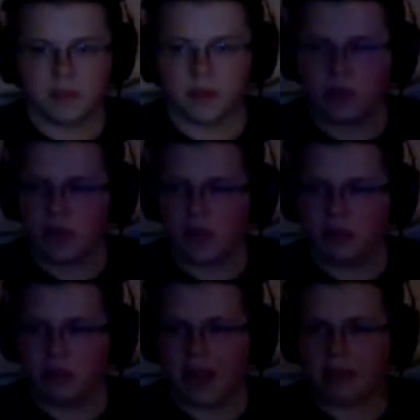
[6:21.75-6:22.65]
Okay, a
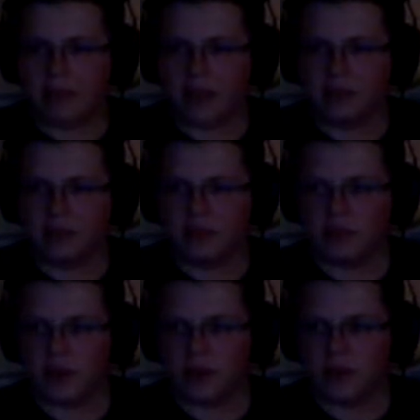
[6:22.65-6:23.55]
black belt,
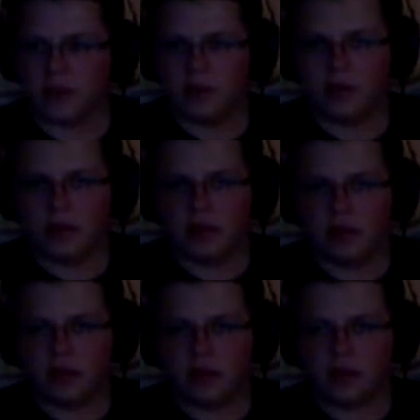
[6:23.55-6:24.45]
so
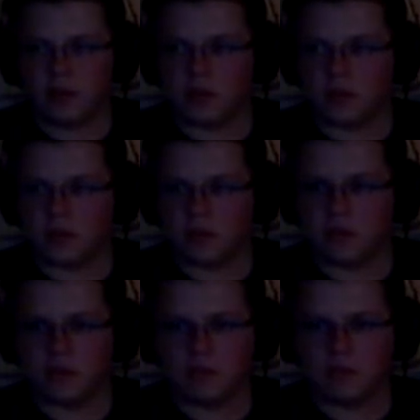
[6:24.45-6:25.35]
those
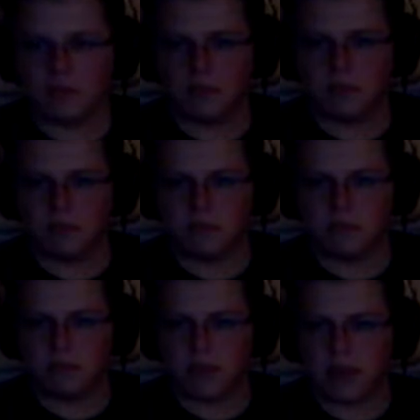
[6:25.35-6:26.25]

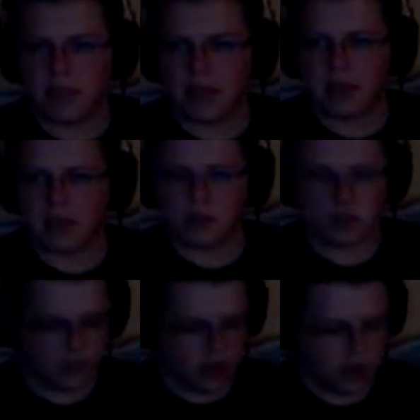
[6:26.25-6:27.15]
Mega
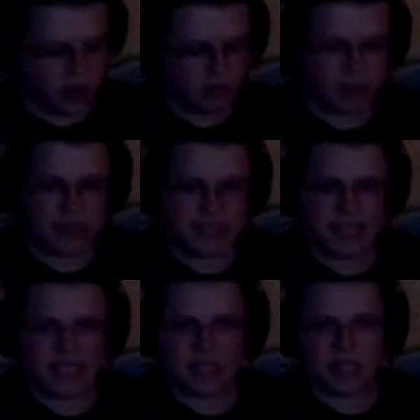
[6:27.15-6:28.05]
Elixirs aren't
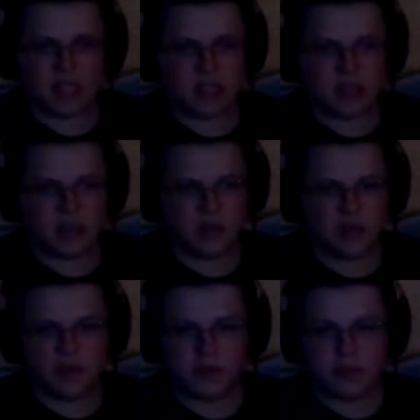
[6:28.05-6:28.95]
particularly
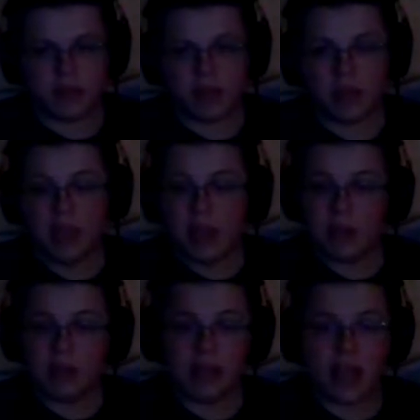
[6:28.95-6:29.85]
useful for me. I
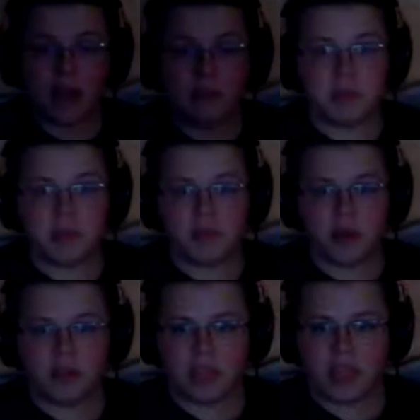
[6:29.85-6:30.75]
mean, they helped me
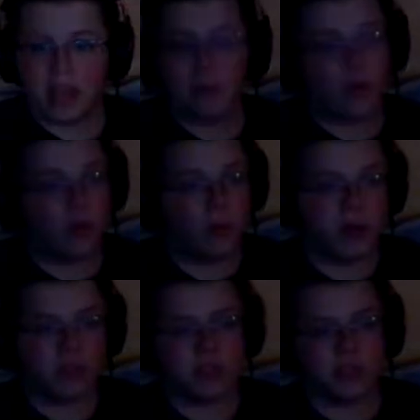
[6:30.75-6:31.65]
throughout the game a whole
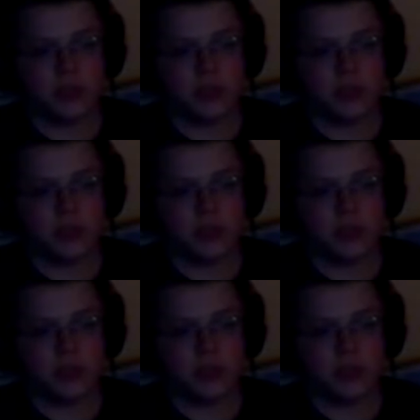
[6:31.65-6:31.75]
bunch.